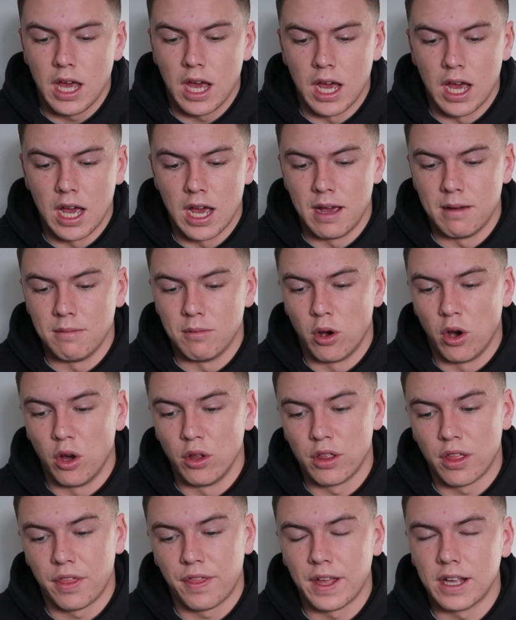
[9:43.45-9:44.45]

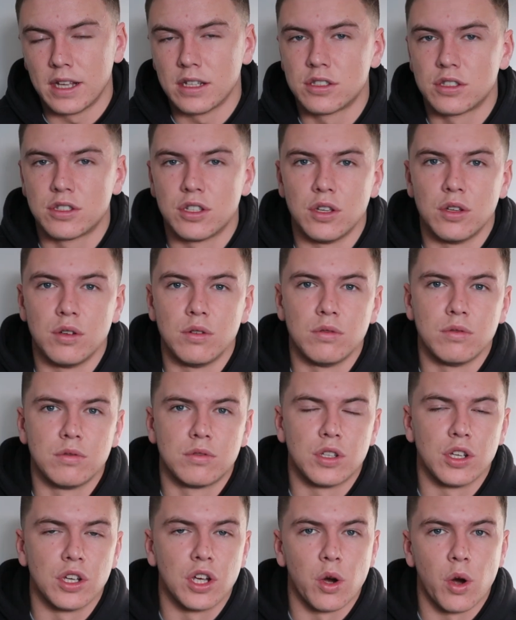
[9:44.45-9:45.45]
Other things
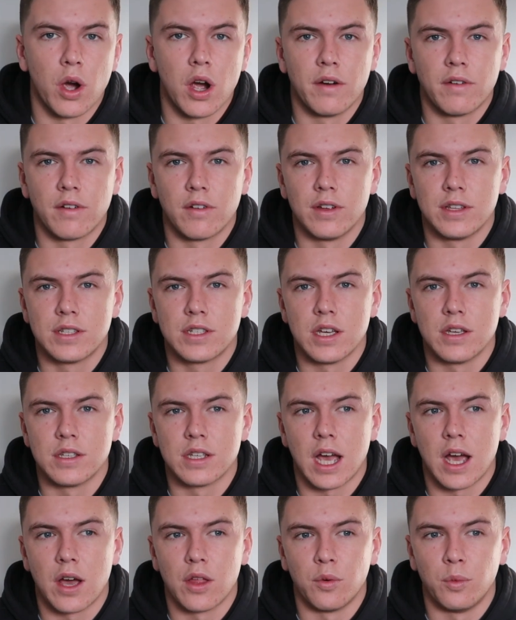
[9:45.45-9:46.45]
to go over in terms
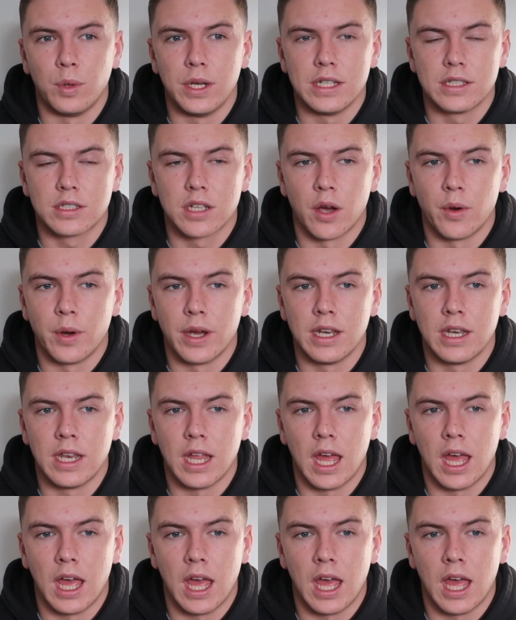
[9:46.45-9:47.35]
of how the week's going.